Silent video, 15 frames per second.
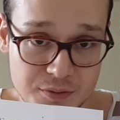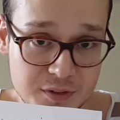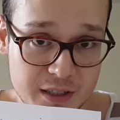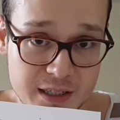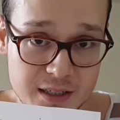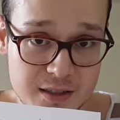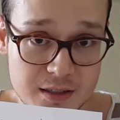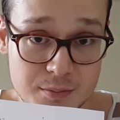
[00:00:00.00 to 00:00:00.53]
of
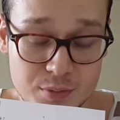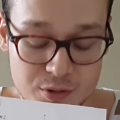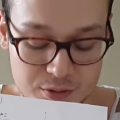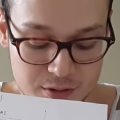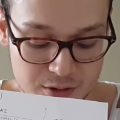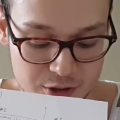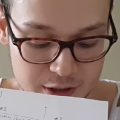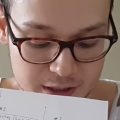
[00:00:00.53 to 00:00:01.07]
dates and
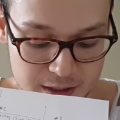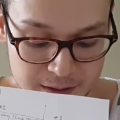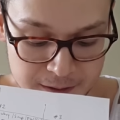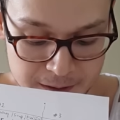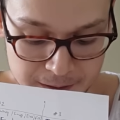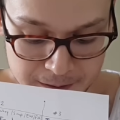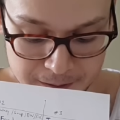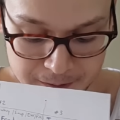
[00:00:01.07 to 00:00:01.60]
protein shake.
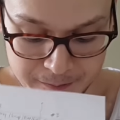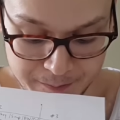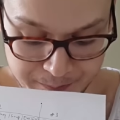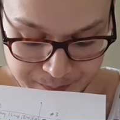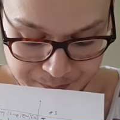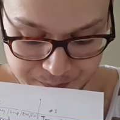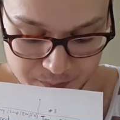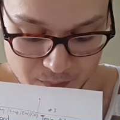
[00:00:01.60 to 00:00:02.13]

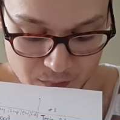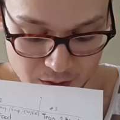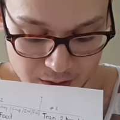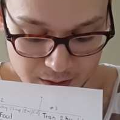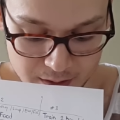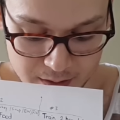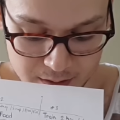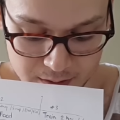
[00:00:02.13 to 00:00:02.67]

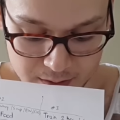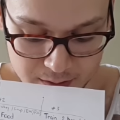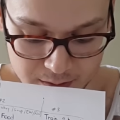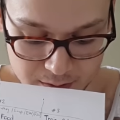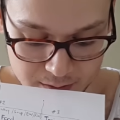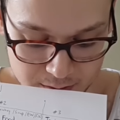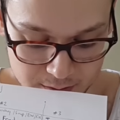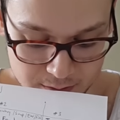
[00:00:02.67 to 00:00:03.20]
And
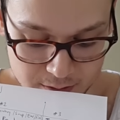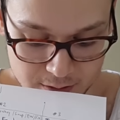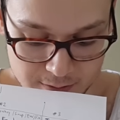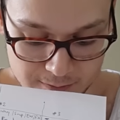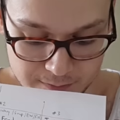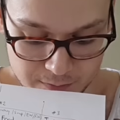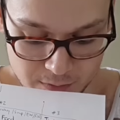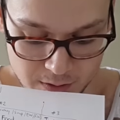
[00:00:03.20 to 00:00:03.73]

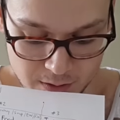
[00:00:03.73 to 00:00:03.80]
yeah.